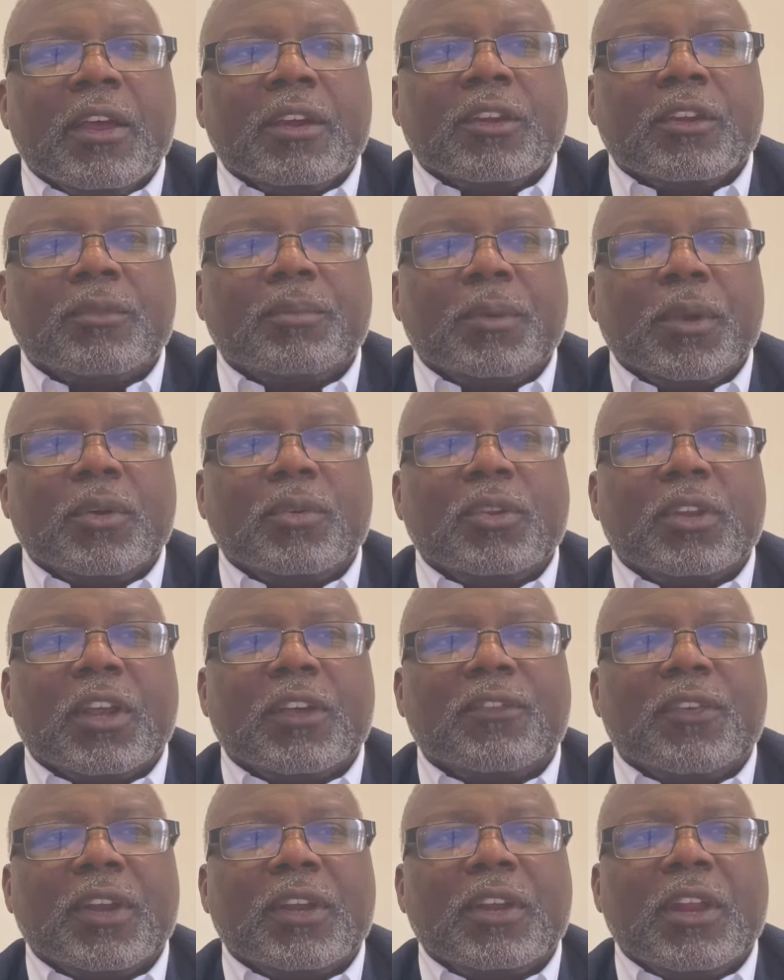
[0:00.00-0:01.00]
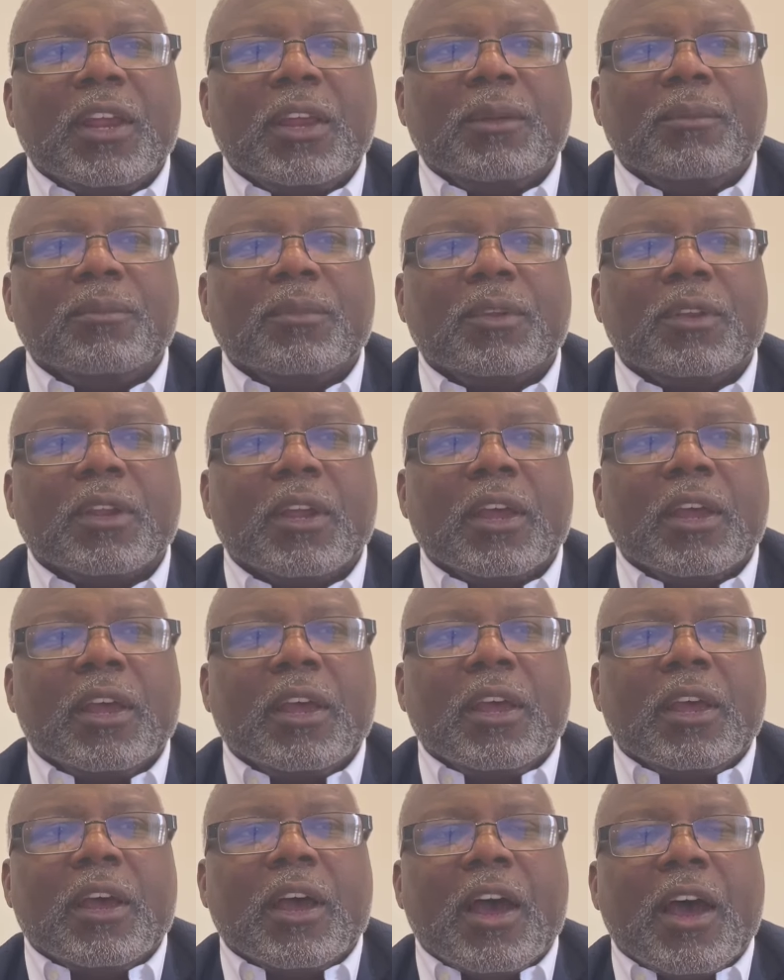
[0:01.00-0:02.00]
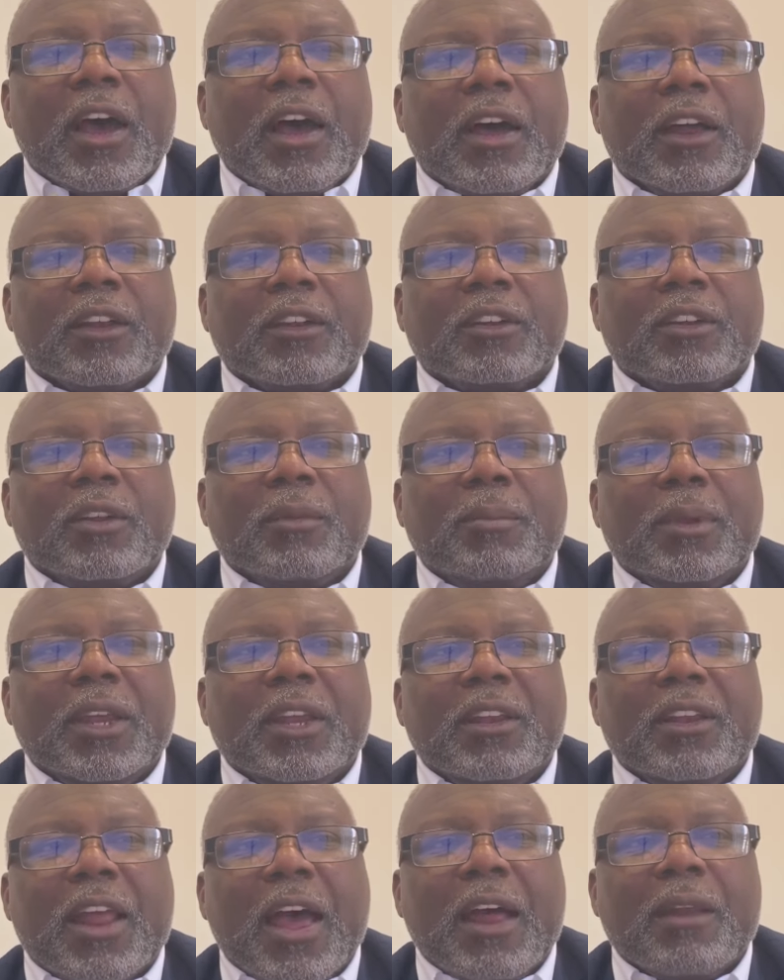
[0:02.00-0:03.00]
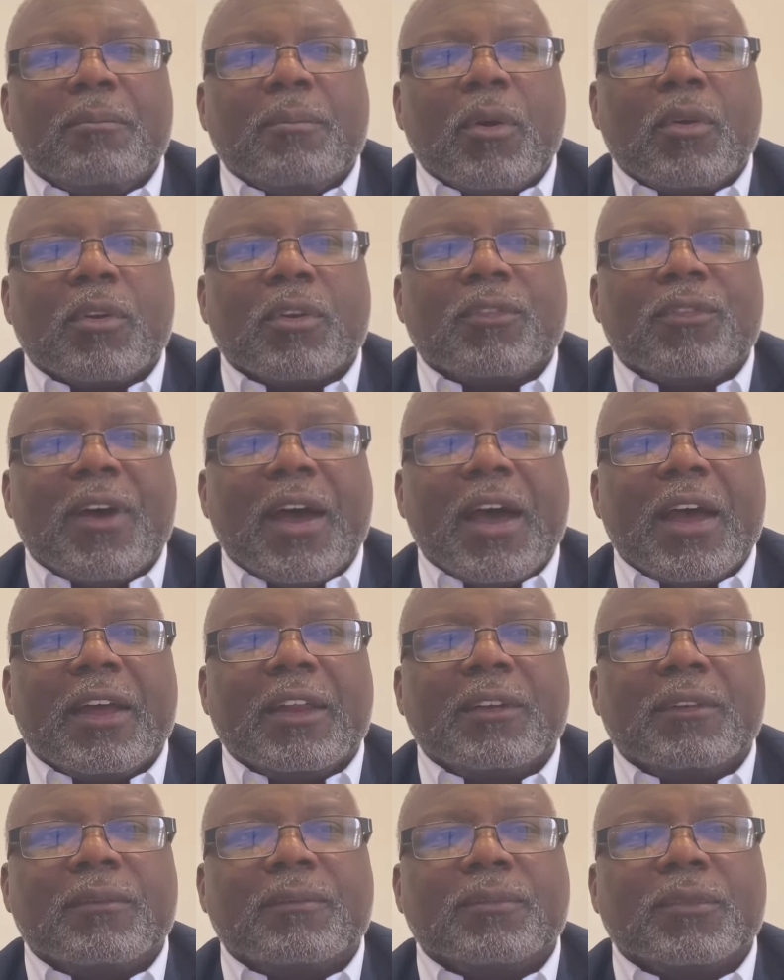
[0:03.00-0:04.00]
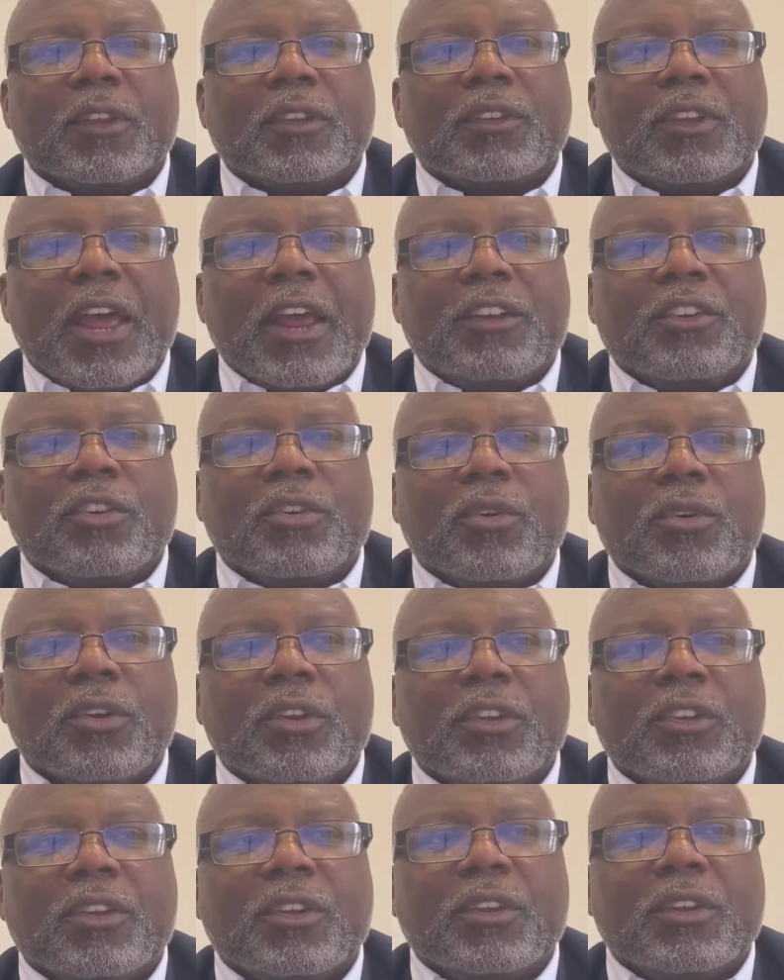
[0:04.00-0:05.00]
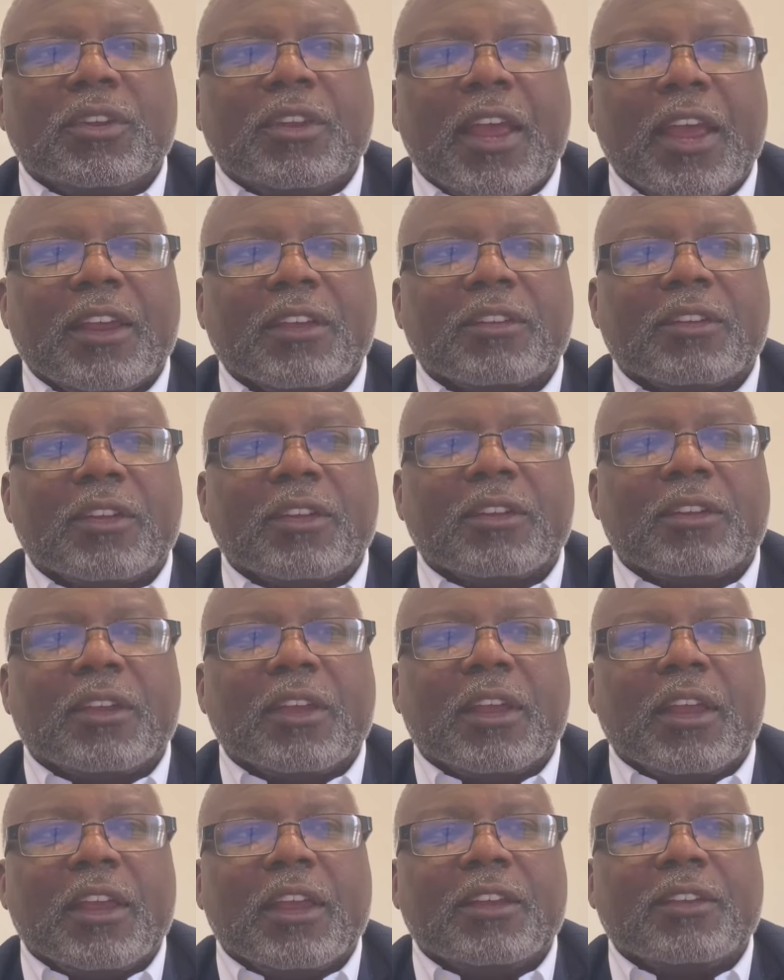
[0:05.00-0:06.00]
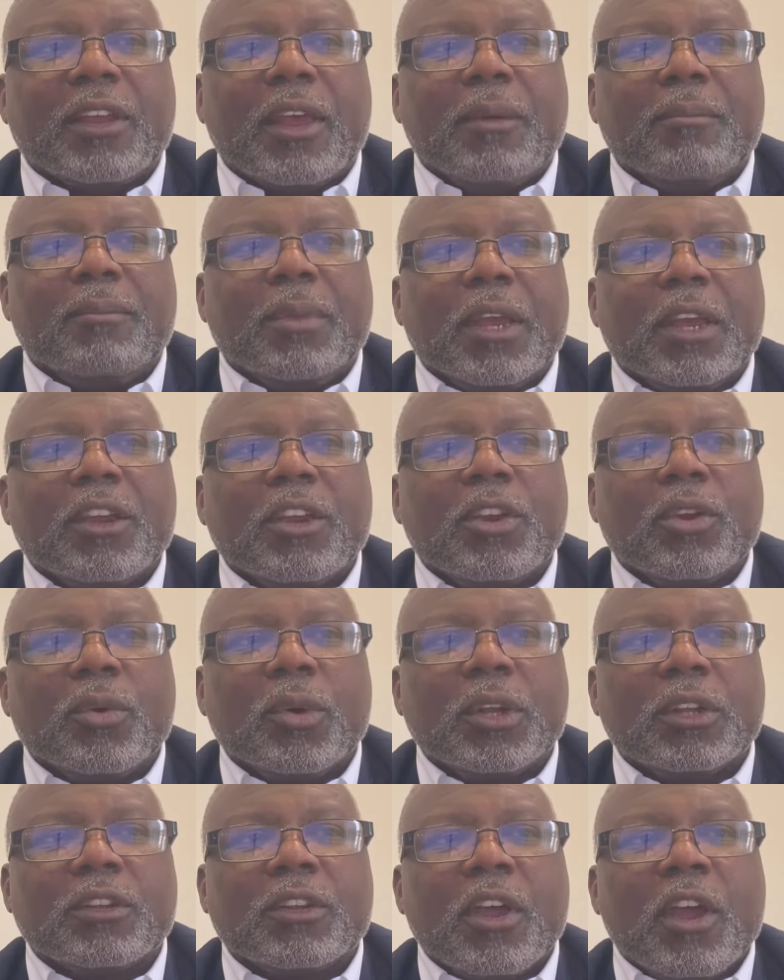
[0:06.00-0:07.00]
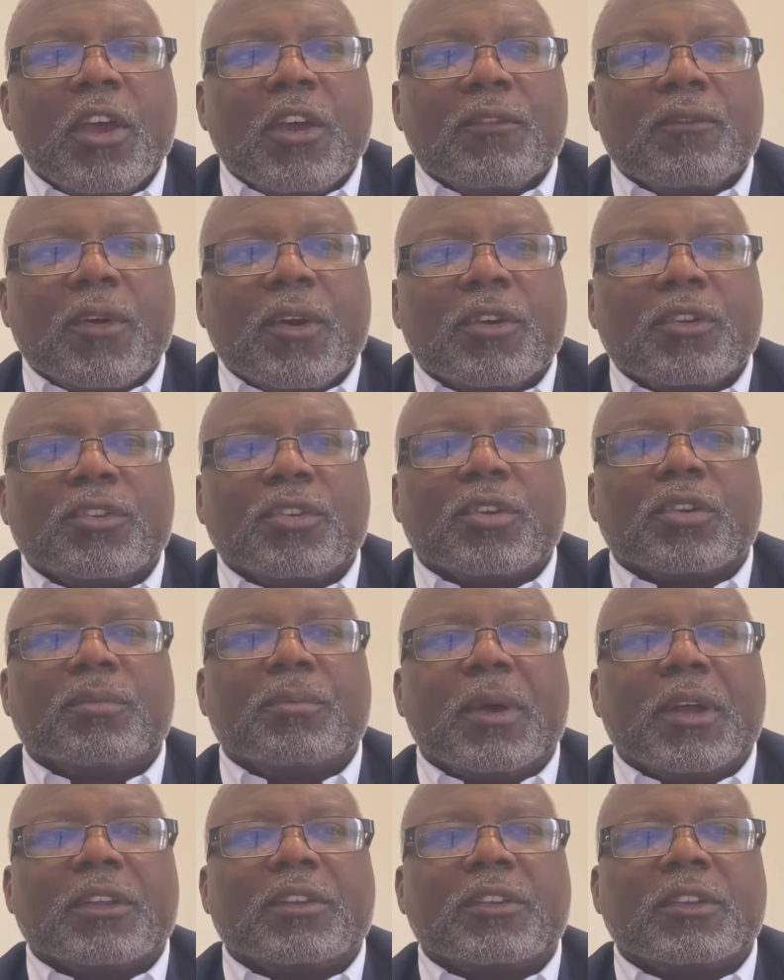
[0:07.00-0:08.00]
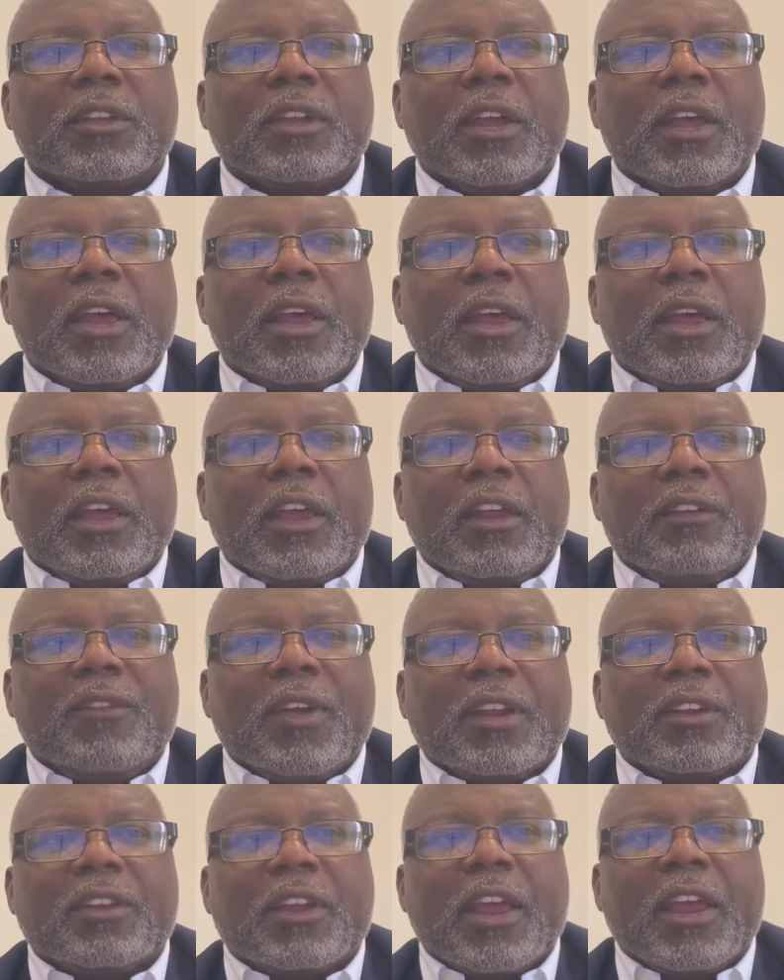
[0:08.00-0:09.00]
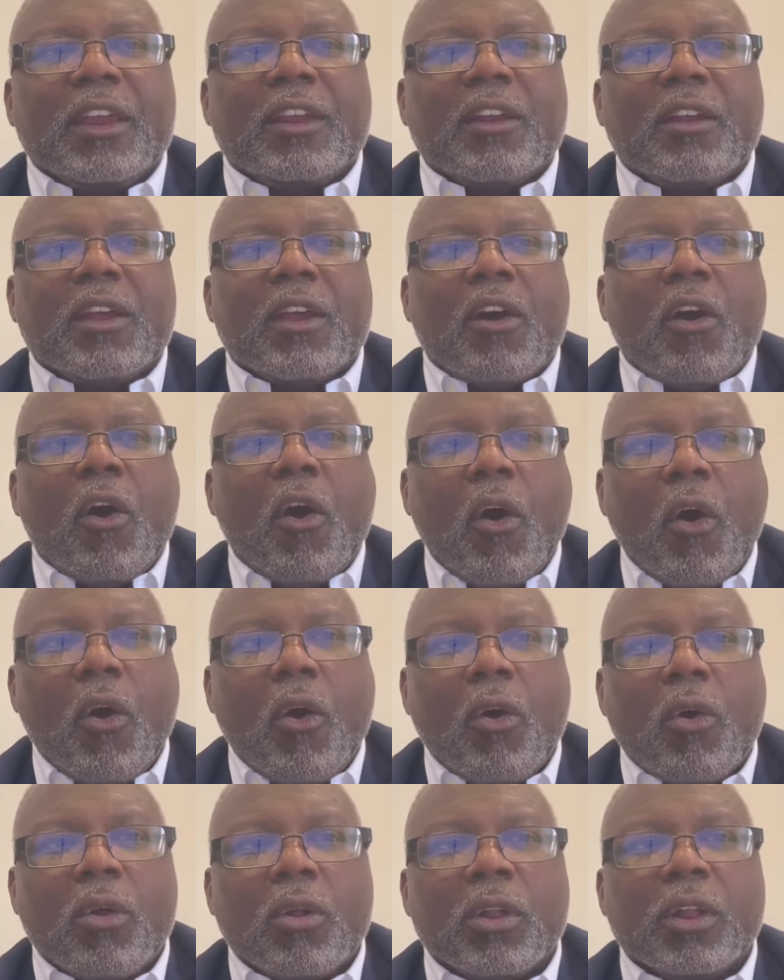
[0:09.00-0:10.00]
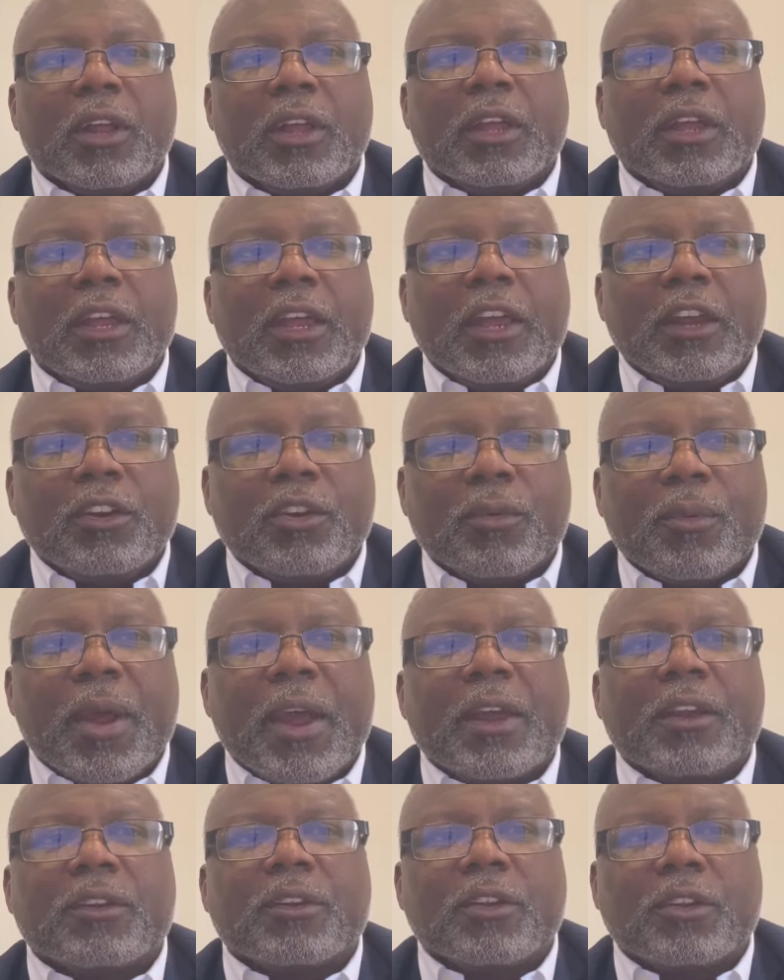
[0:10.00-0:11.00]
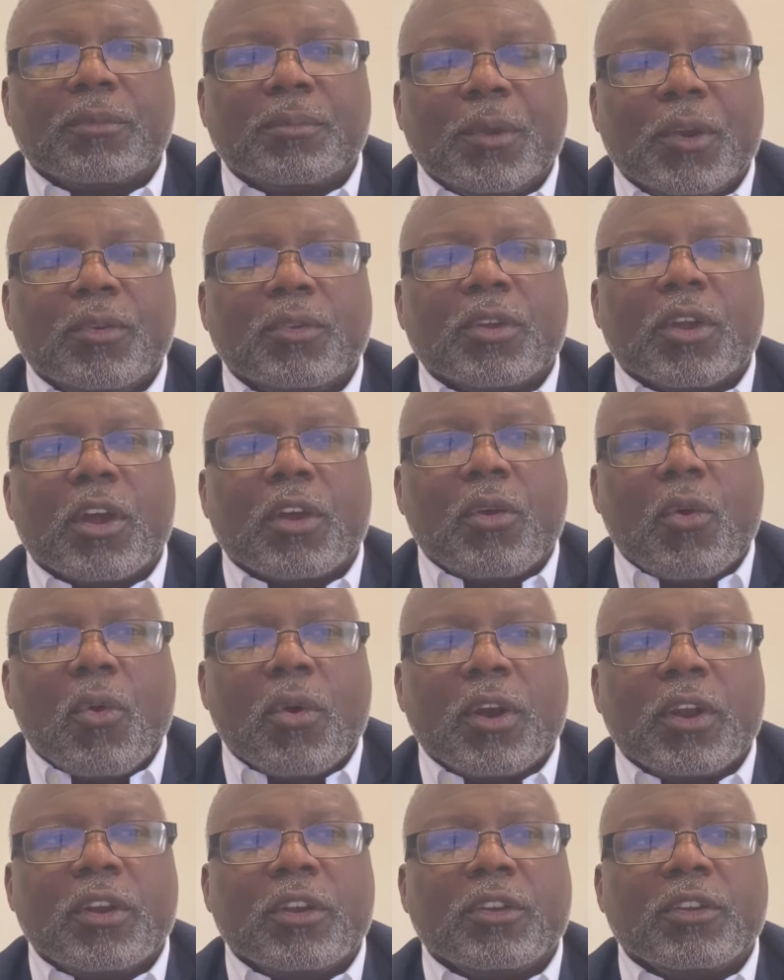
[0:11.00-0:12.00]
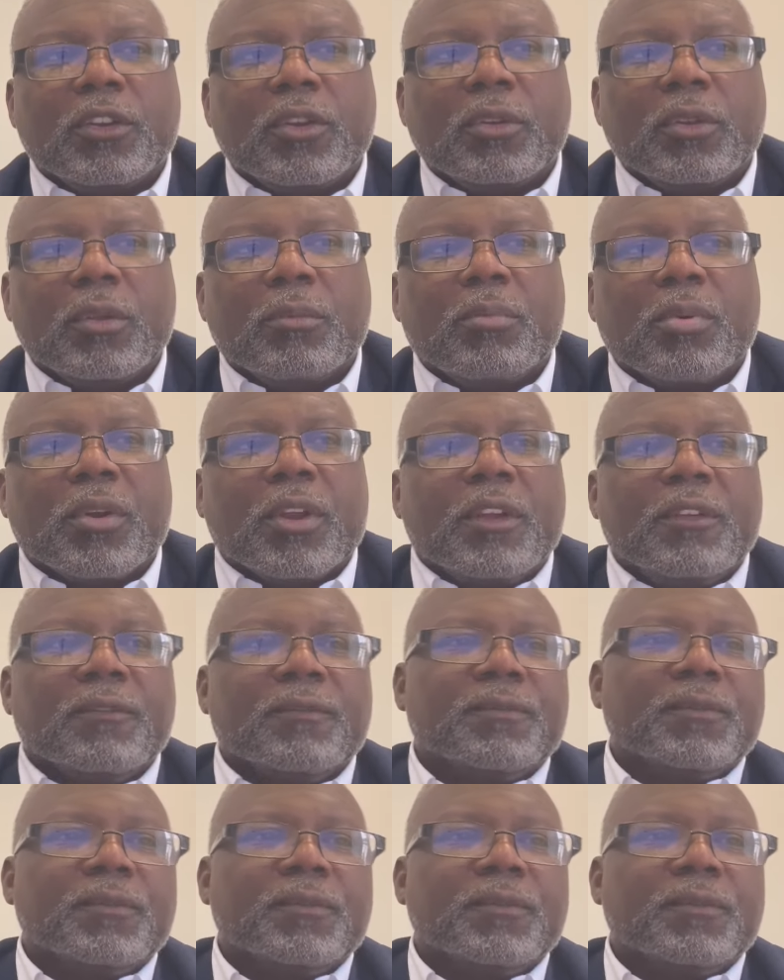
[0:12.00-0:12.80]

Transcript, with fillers: disputes if it deems to be not bona fide. The statutory text is ambiguous. Furnishers must investigate all indirect disputes according to the brief.